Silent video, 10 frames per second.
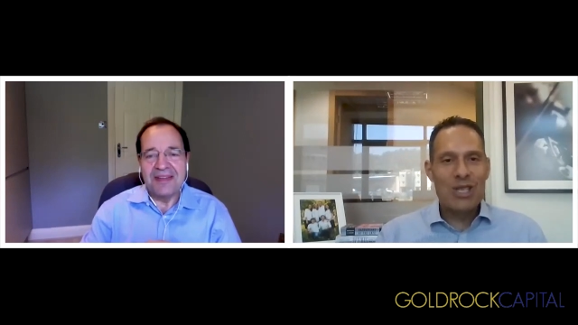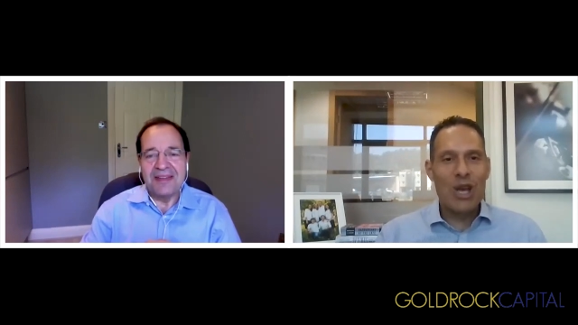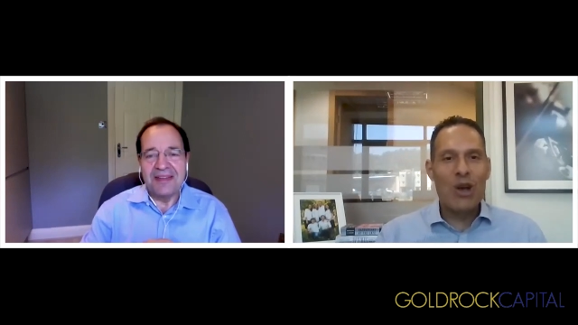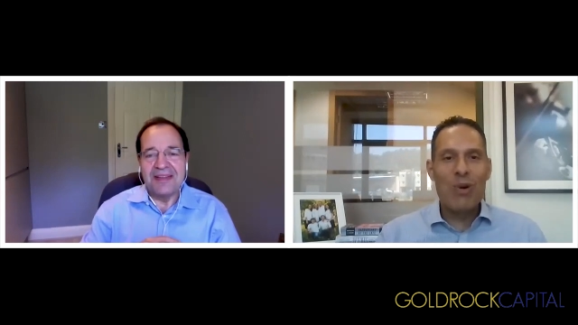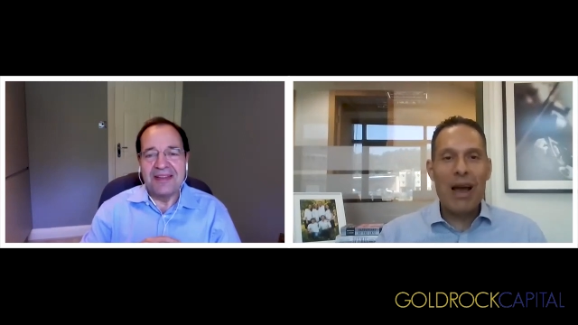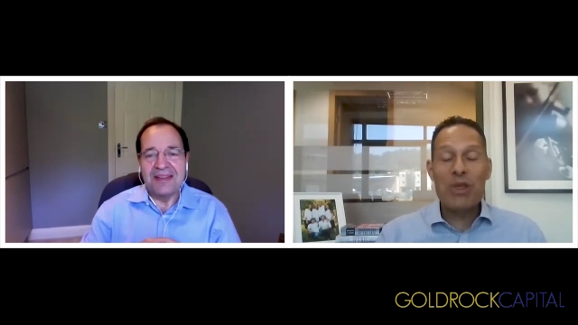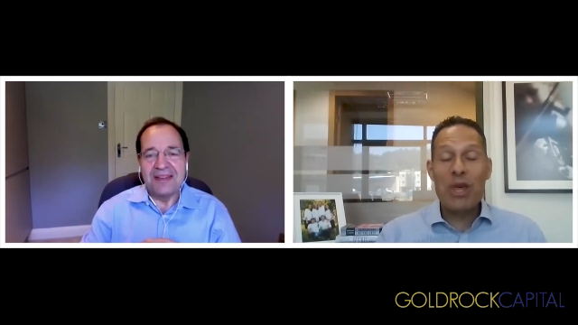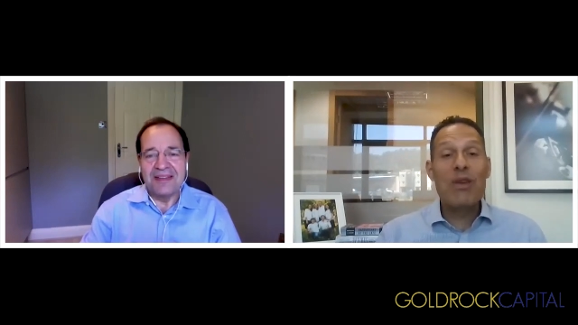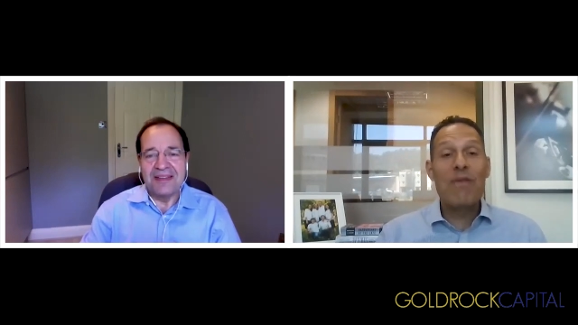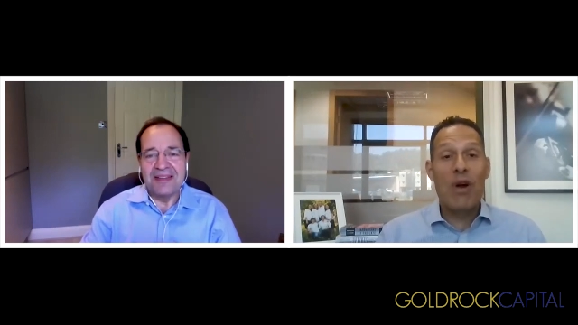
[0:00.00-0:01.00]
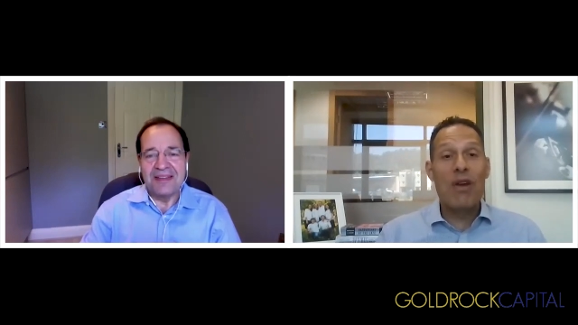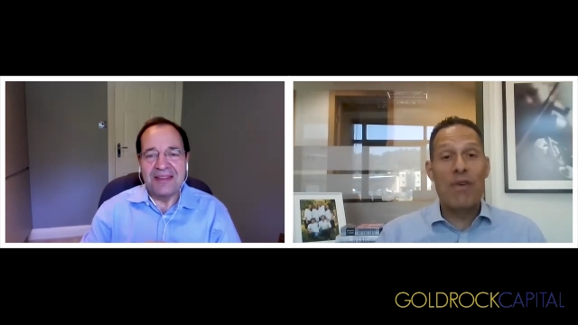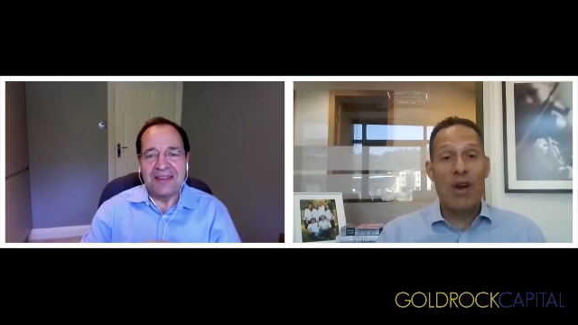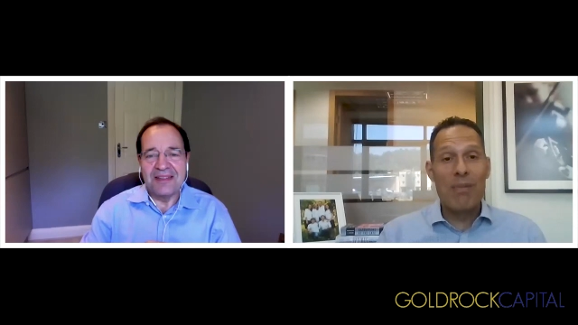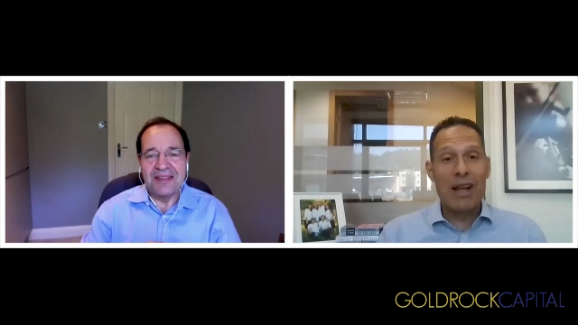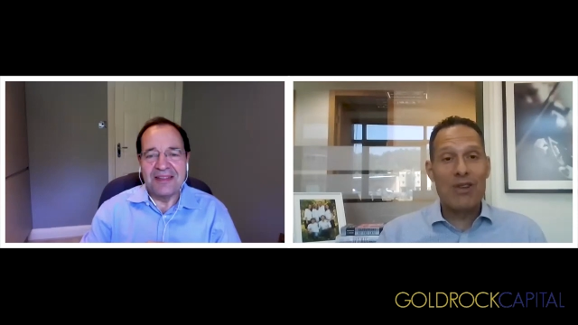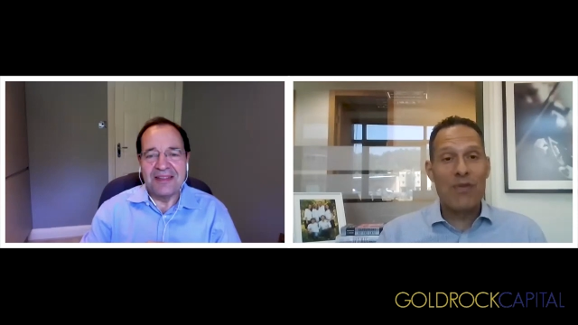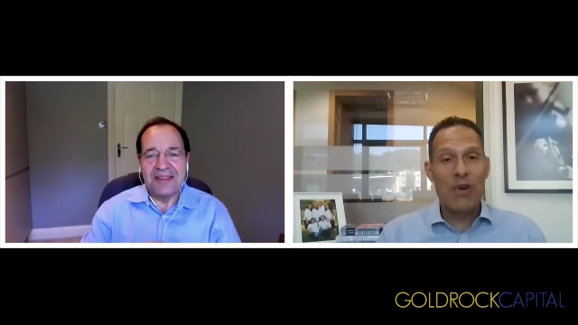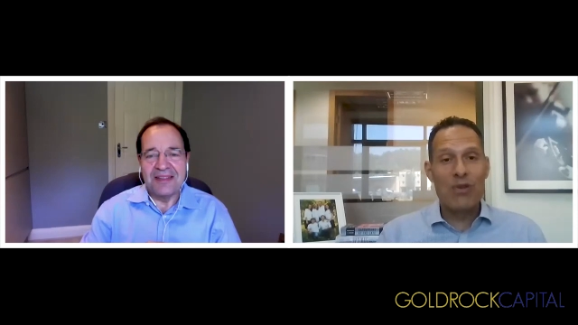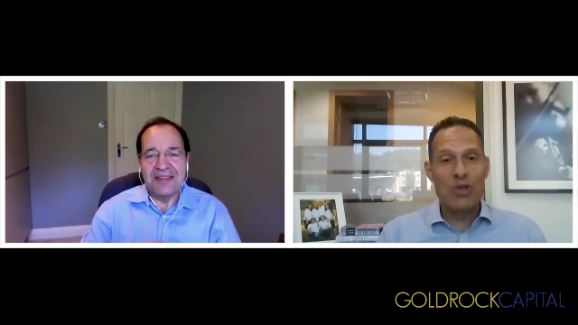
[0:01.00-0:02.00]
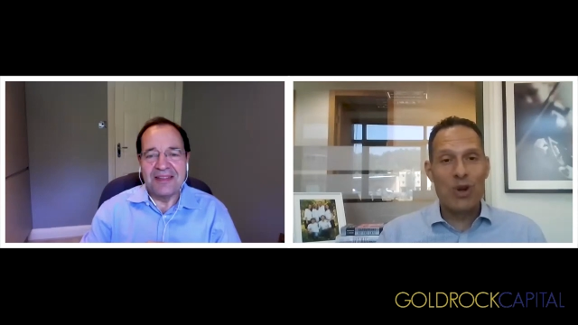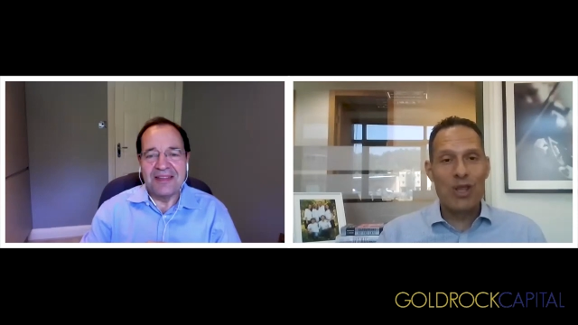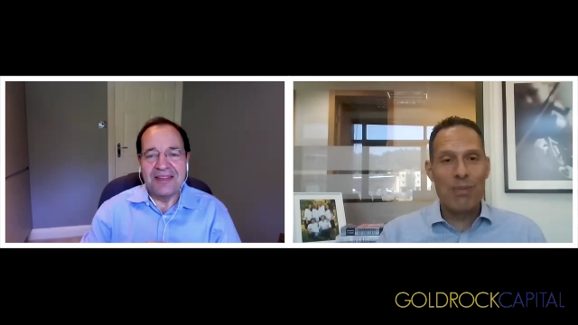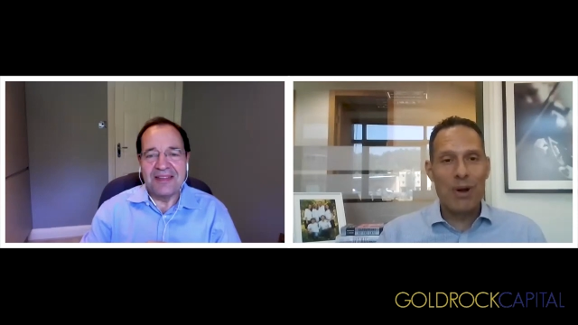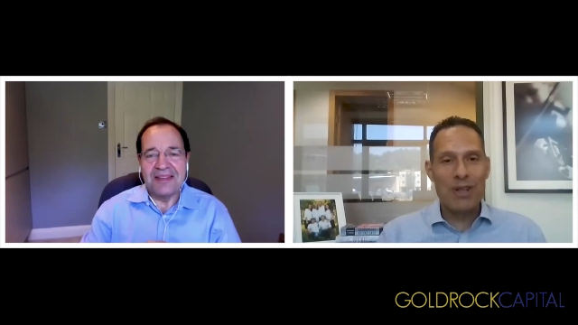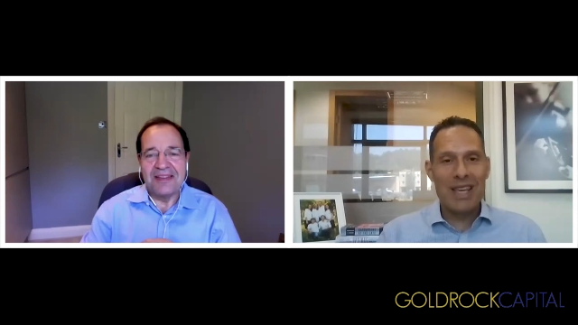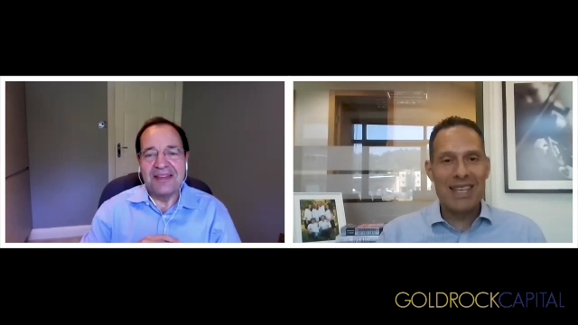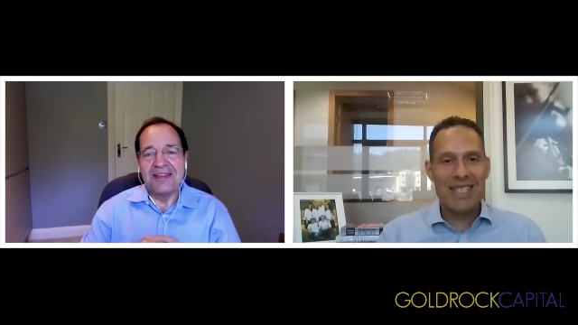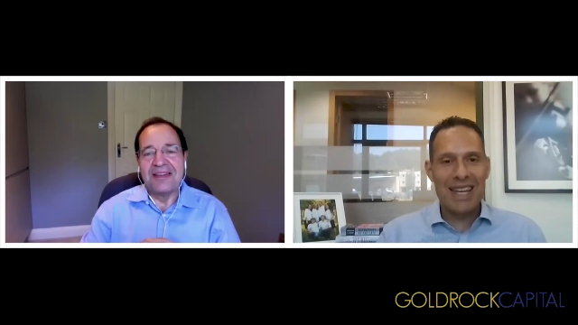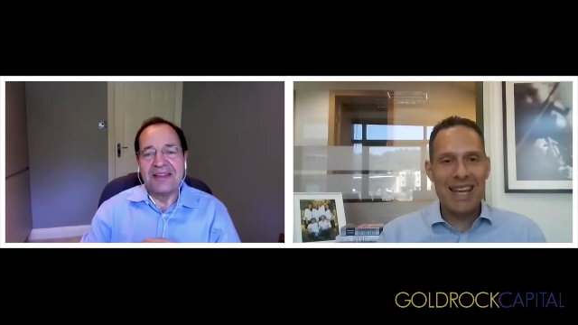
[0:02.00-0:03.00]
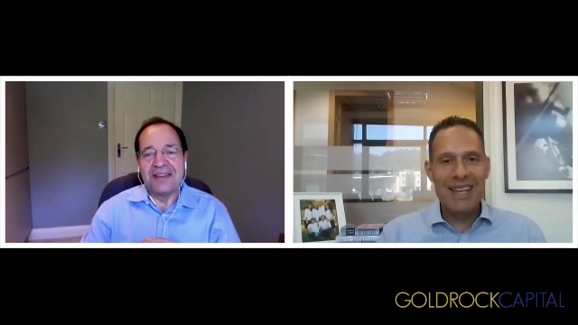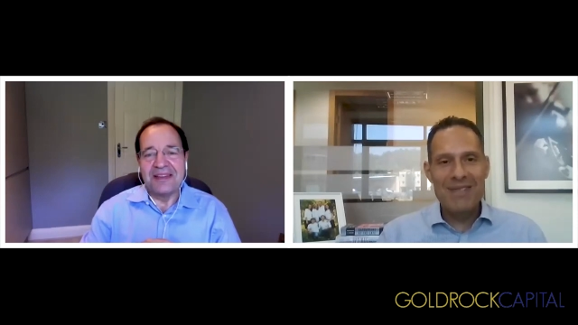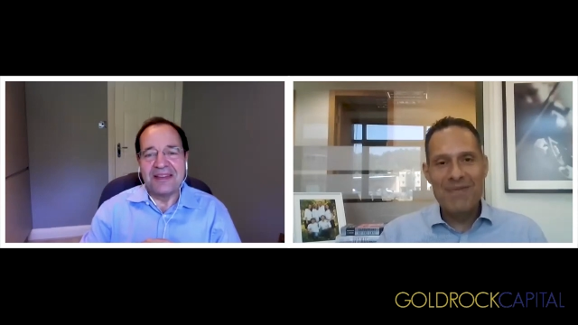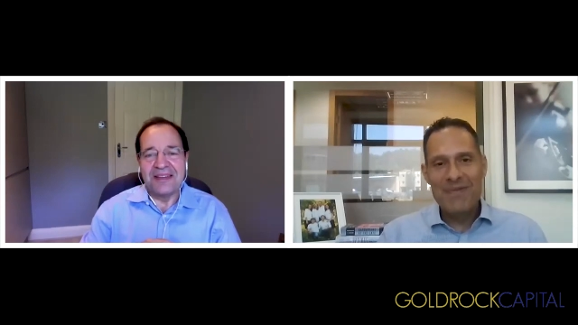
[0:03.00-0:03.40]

Speaker 1: So, uh, thank you very, very much for joining the podcast today.